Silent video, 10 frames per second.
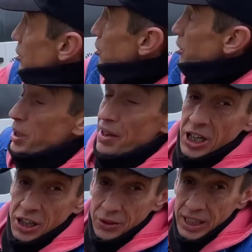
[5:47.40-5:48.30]
soon as we have
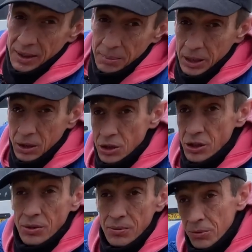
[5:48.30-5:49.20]
guttering, because
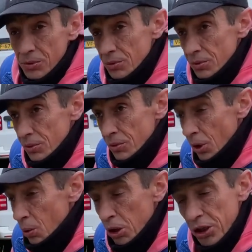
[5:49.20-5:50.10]
no
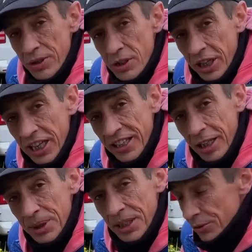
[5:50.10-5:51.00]
water is going to end
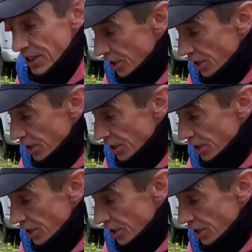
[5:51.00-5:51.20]
up in the trench